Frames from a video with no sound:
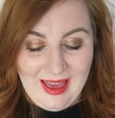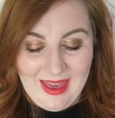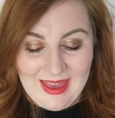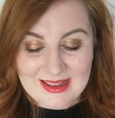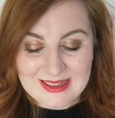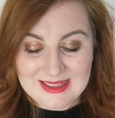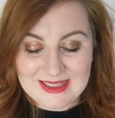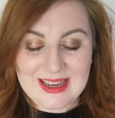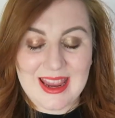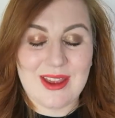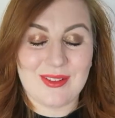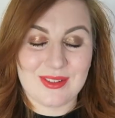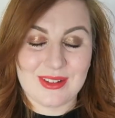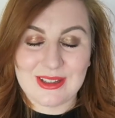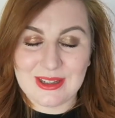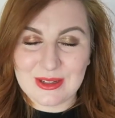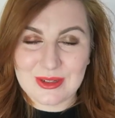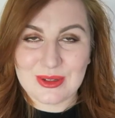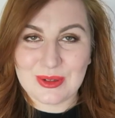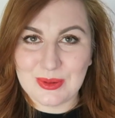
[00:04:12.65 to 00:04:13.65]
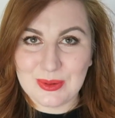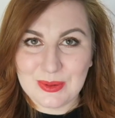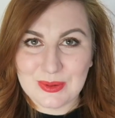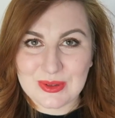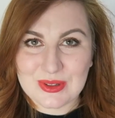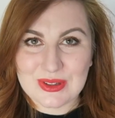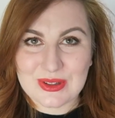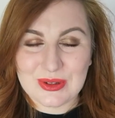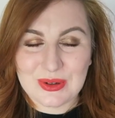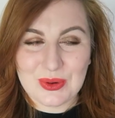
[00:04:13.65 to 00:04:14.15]
it's definitely too
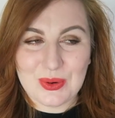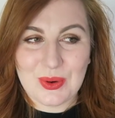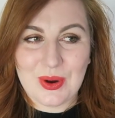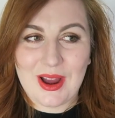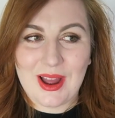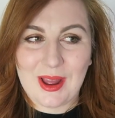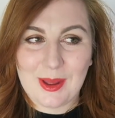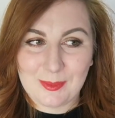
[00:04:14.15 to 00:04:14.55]
old. So